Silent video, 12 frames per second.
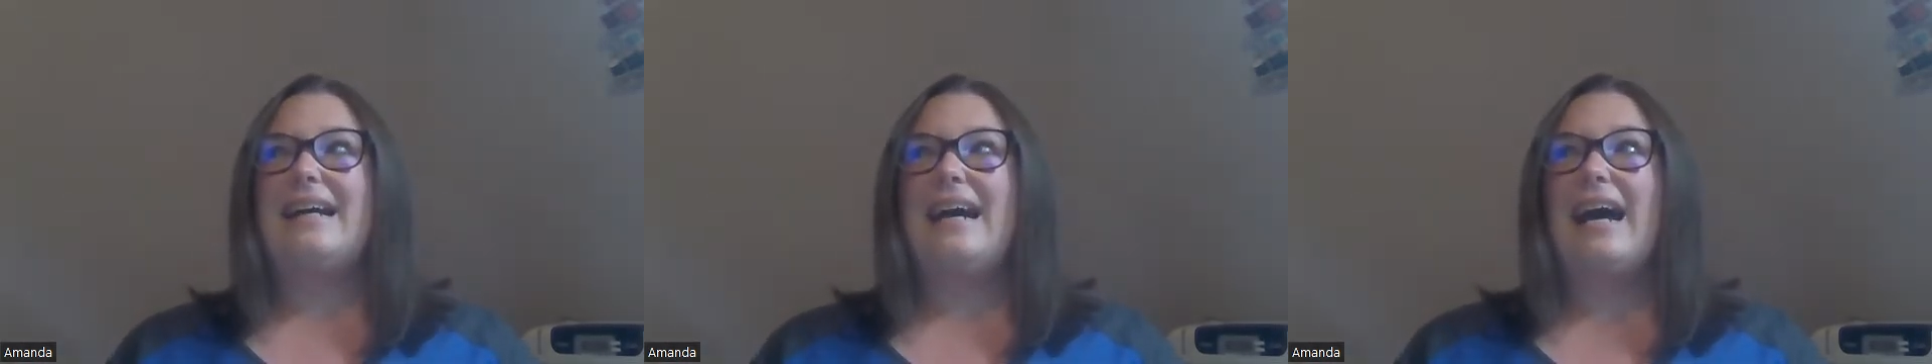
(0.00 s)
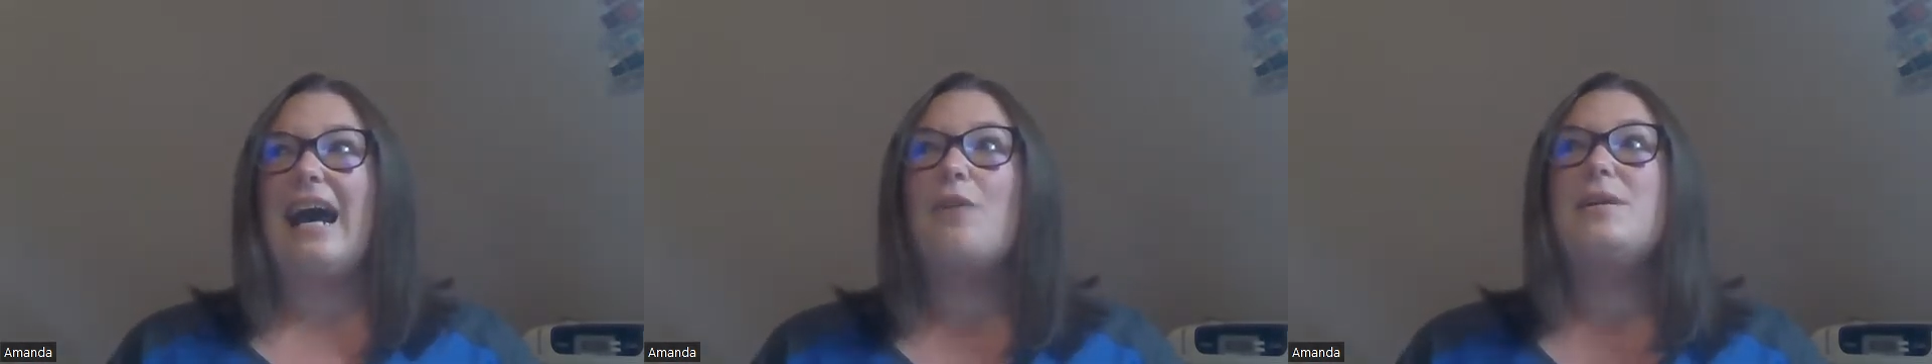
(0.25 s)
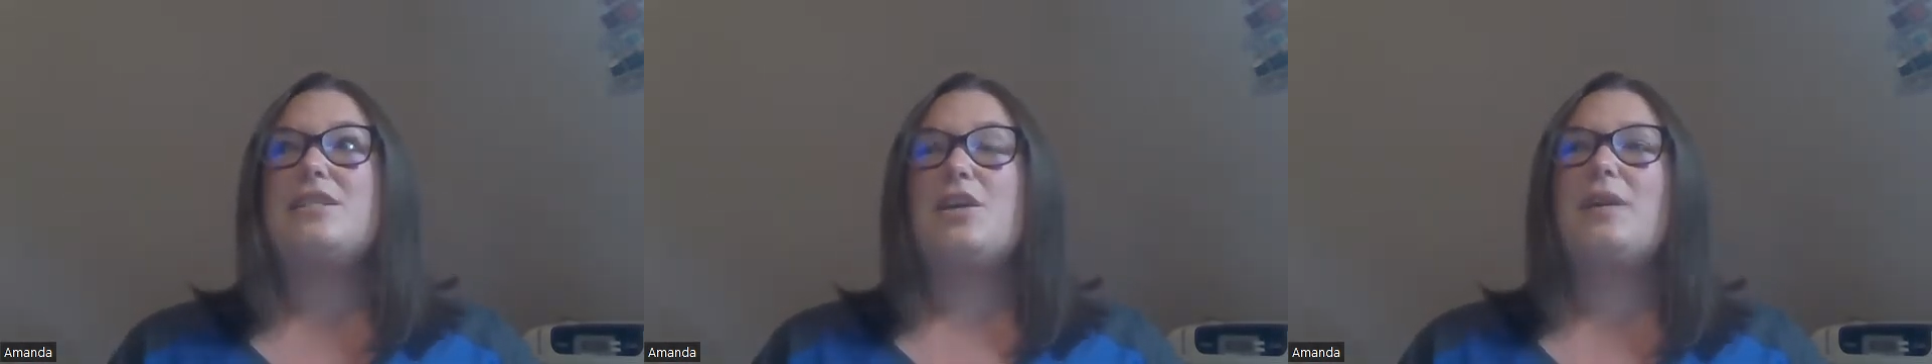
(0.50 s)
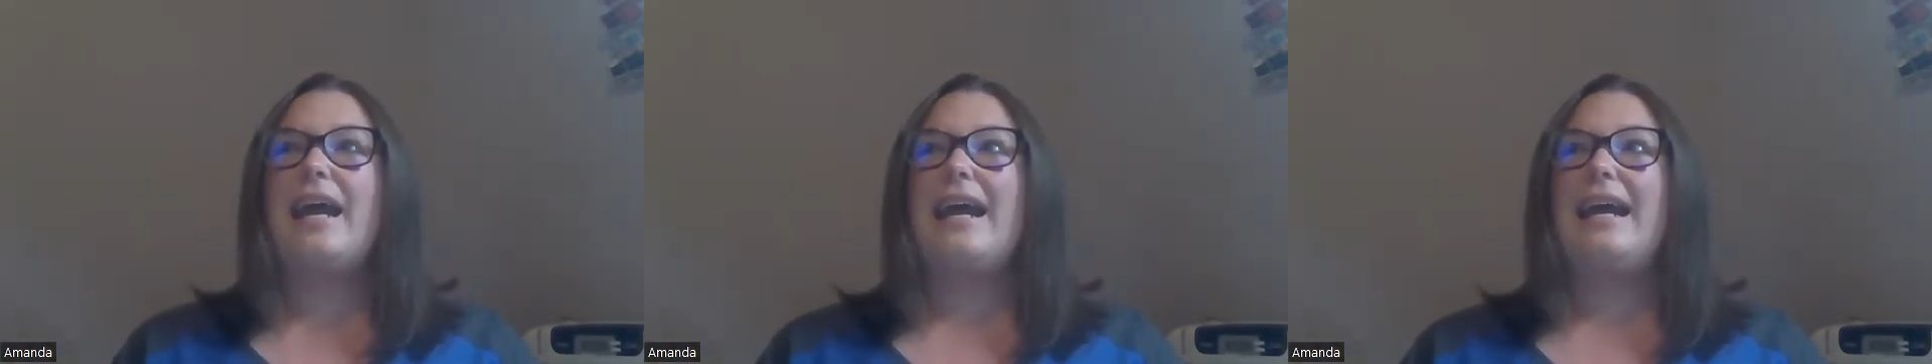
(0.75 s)
I was
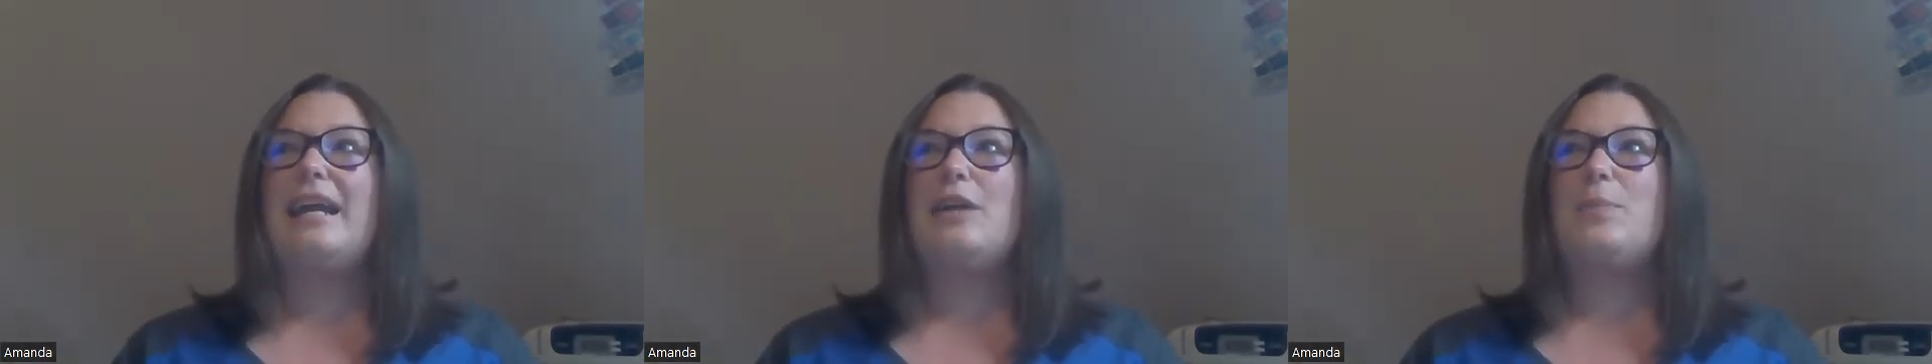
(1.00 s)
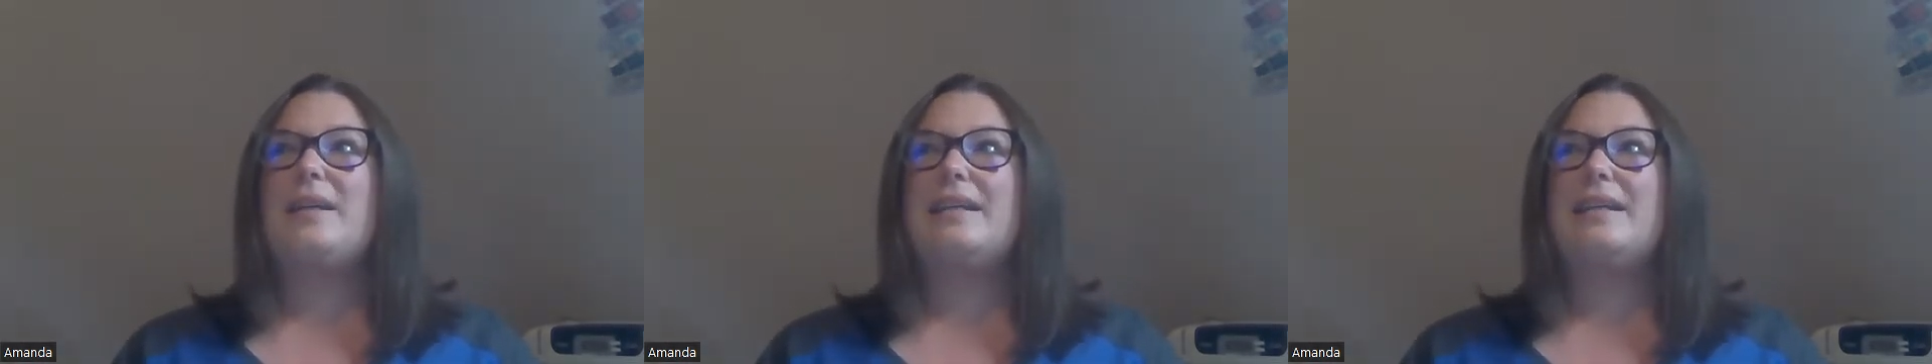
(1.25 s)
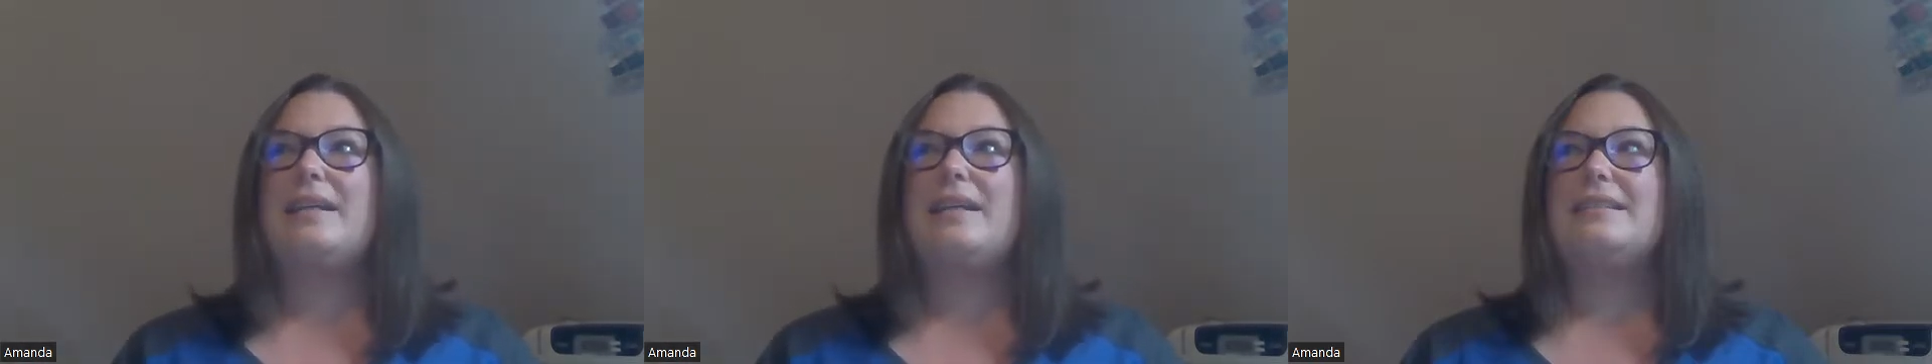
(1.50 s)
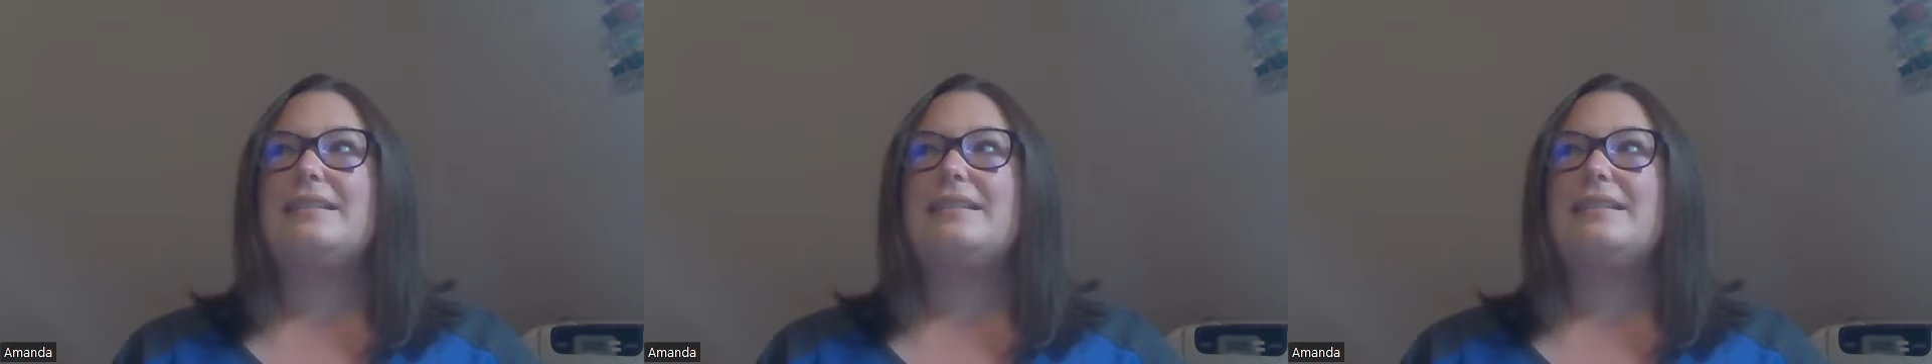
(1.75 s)
okay, but
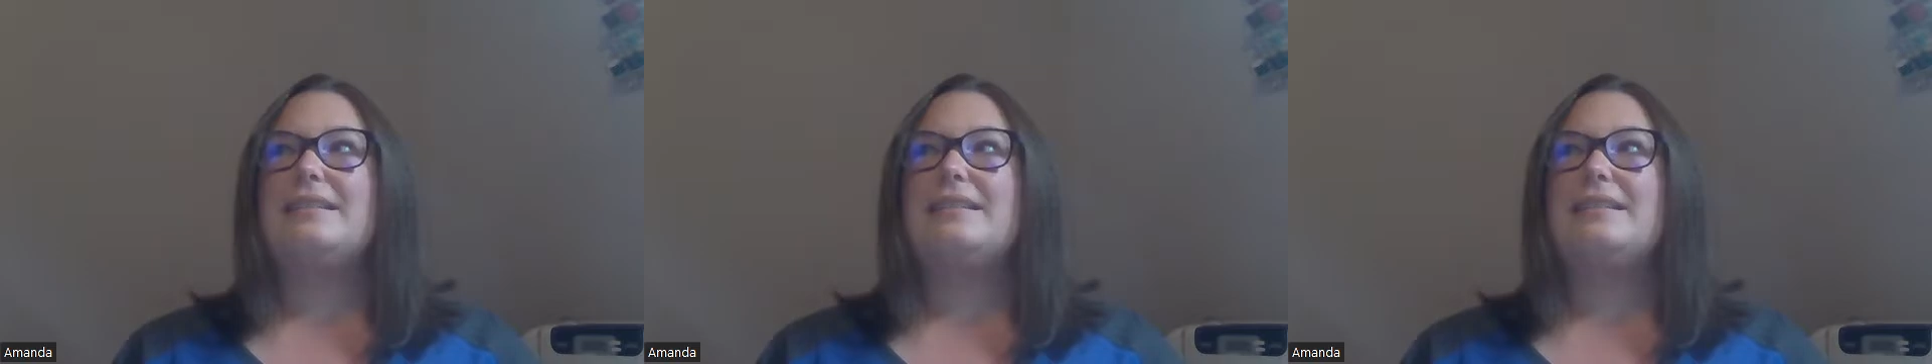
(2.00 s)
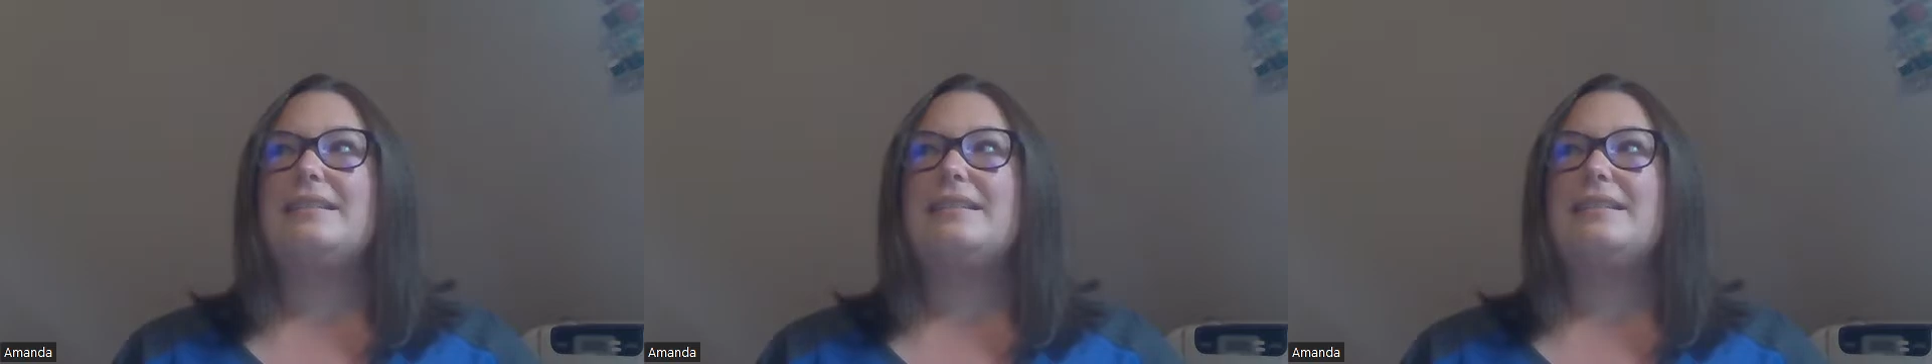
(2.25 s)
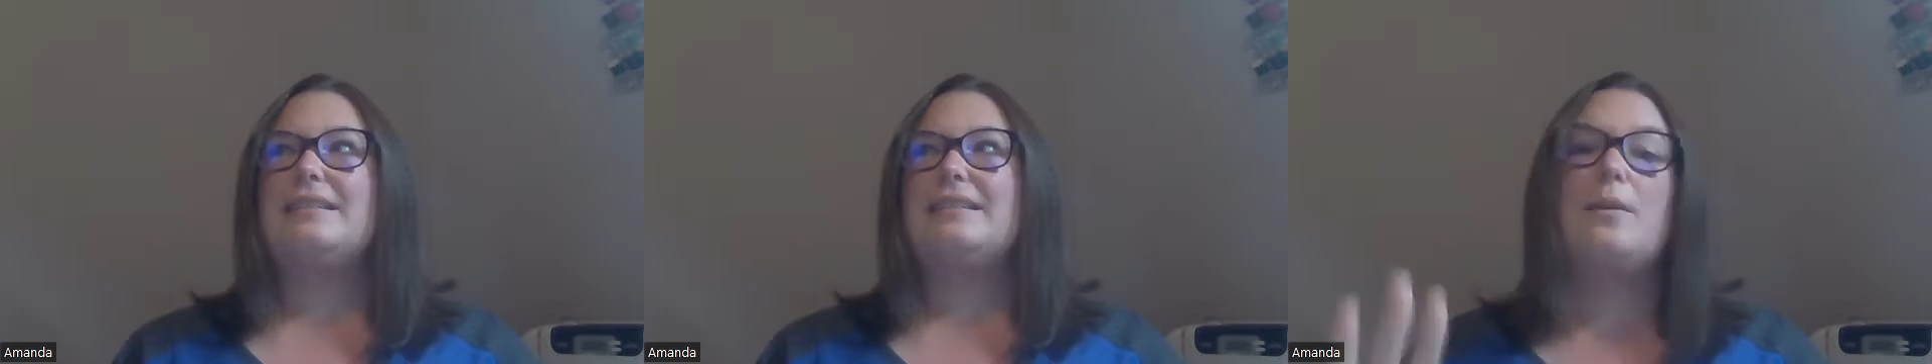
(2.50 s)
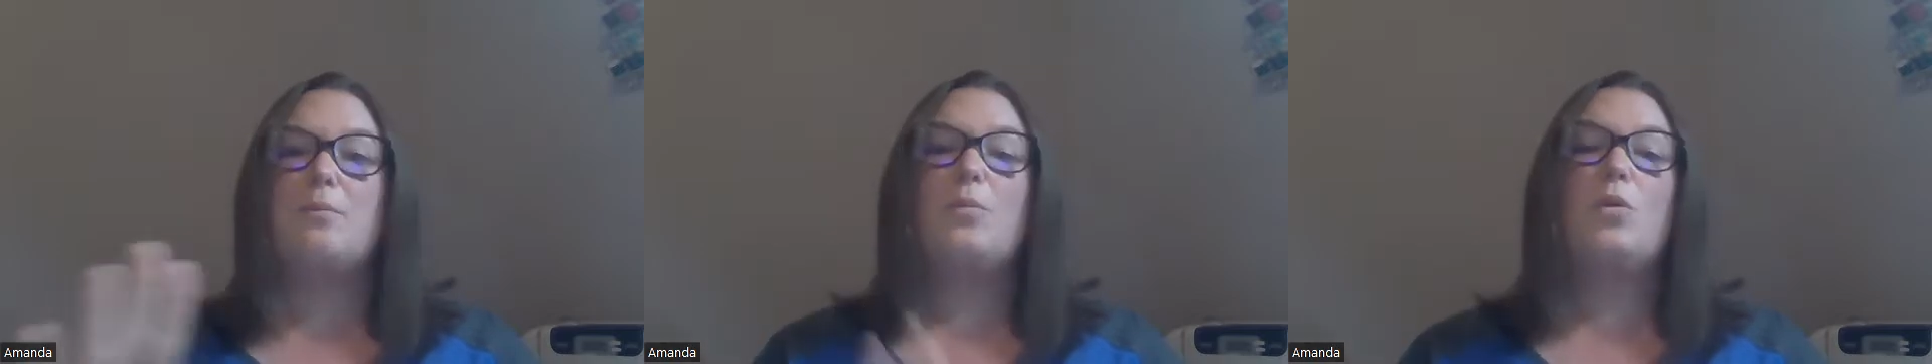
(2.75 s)
I
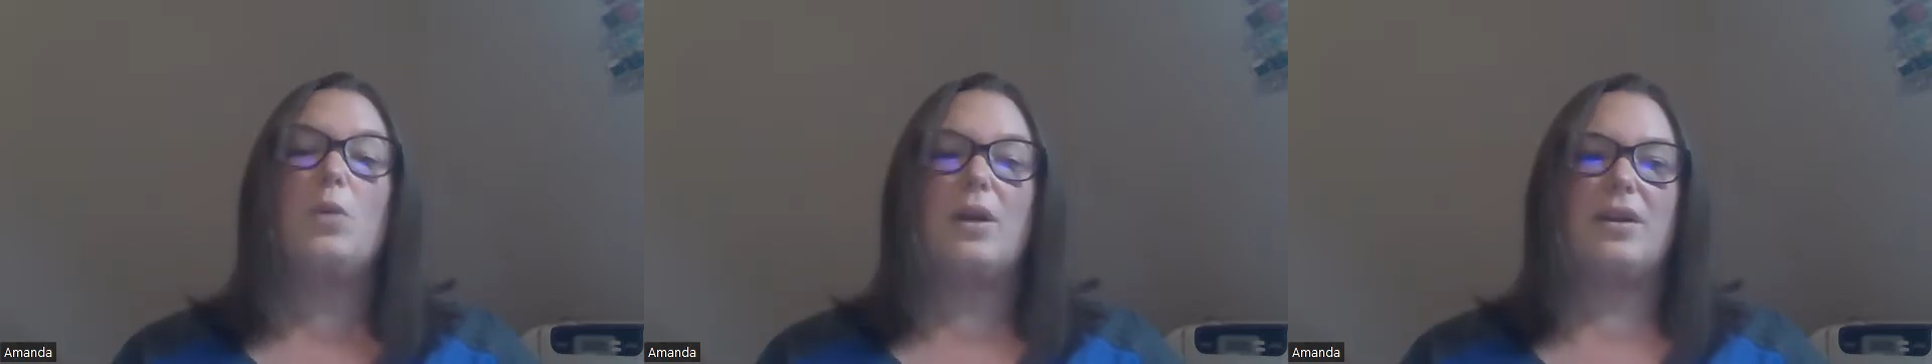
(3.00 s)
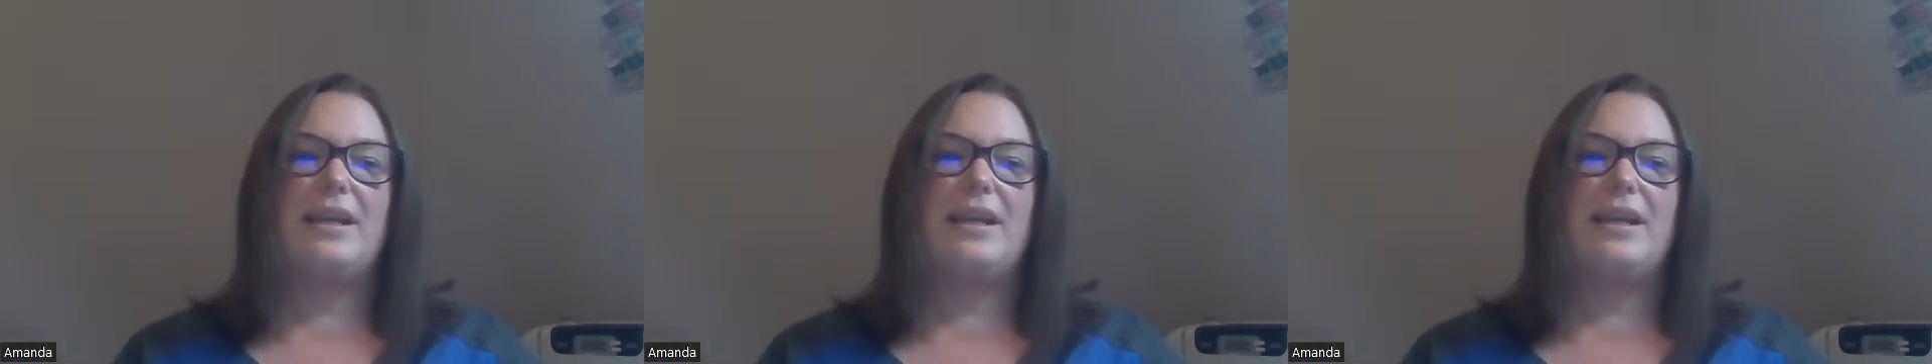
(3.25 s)
wanted more.